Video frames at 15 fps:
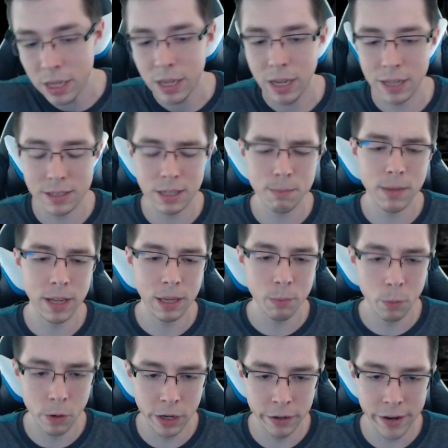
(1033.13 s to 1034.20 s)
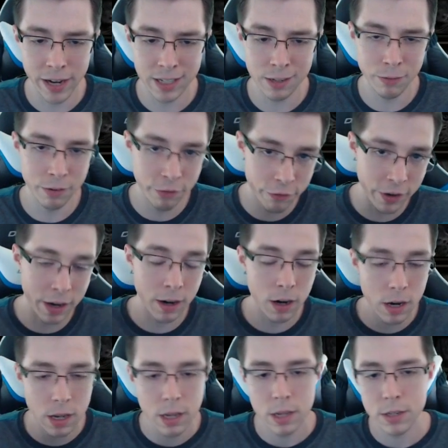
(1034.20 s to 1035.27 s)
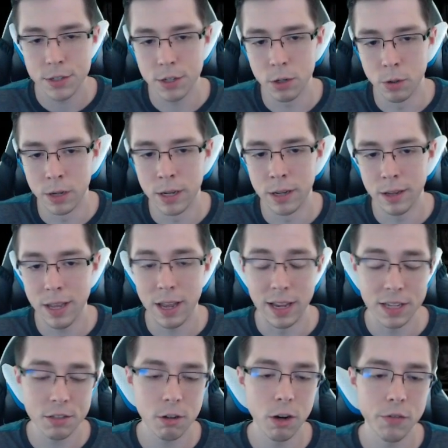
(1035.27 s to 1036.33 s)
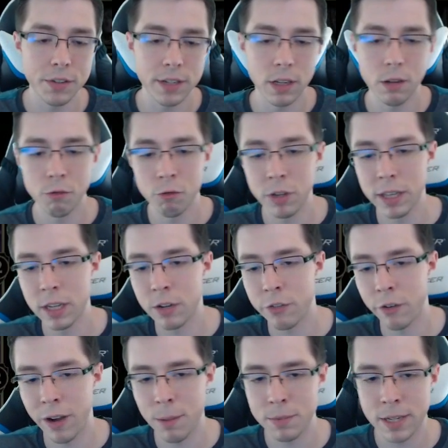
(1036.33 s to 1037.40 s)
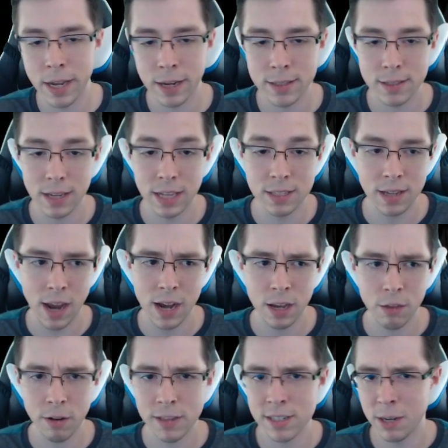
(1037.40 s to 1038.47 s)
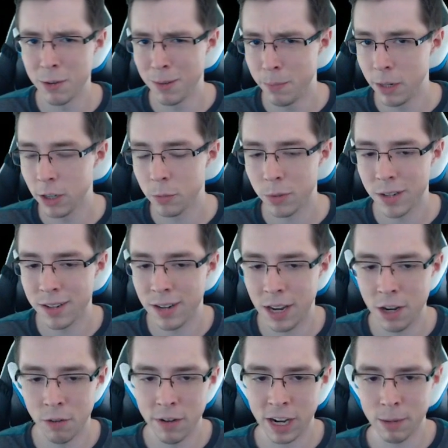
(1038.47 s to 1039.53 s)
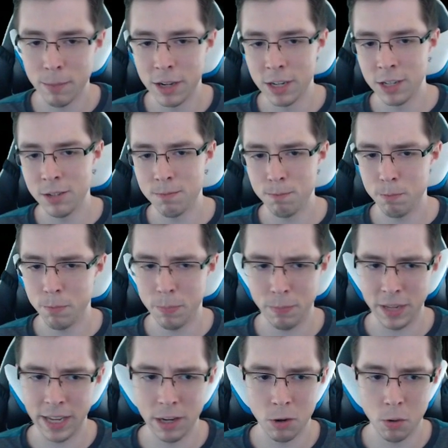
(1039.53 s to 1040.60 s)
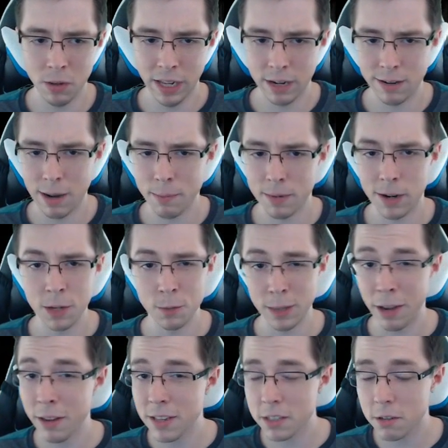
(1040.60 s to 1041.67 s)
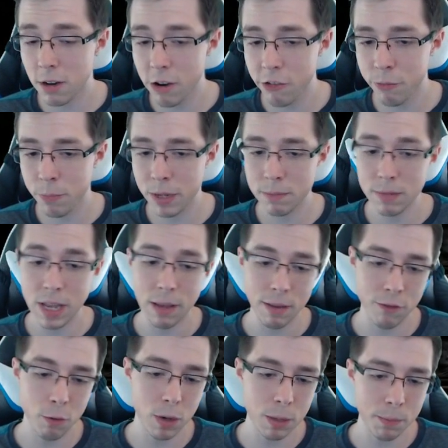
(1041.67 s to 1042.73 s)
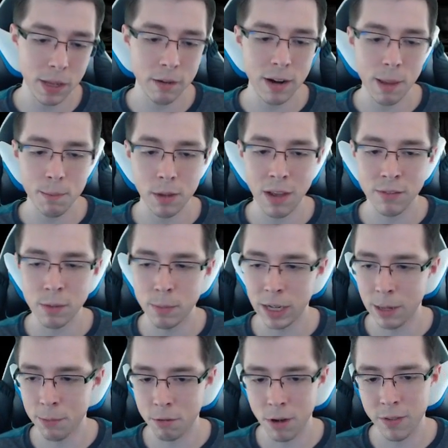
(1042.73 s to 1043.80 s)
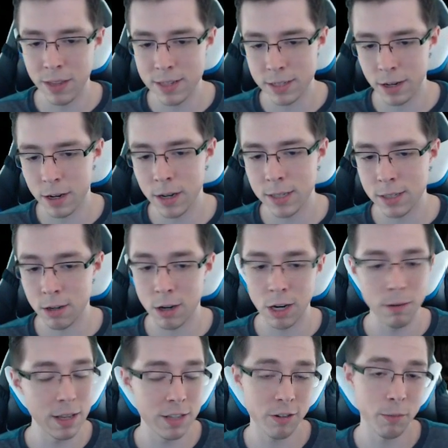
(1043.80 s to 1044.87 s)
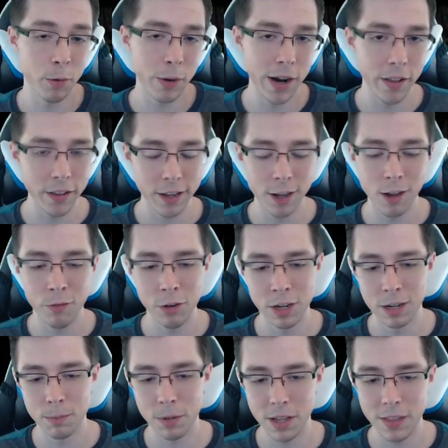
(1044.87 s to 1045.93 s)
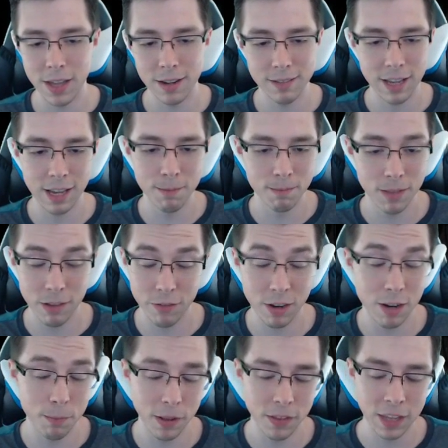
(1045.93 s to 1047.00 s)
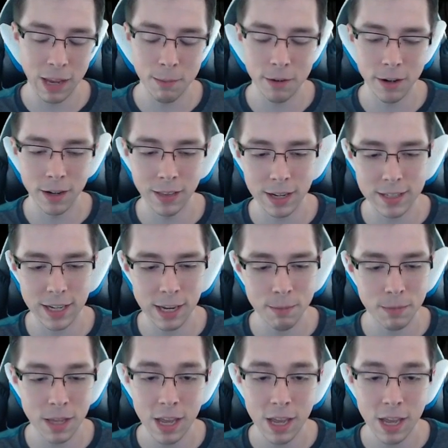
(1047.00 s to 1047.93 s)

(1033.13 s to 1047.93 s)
it did make it more interactive and fair. So yeah, Hissgrove's still really good for ramp decks. It's kind of the reason you would build one. I don't recommend playing a whole lot of ramp cards without Hissgrove, but yeah, if you want to play ramp, you have to pick up 3 of these cards. Sorry, it's from a while ago if you didn't play that game. If you didn't play the game during that time,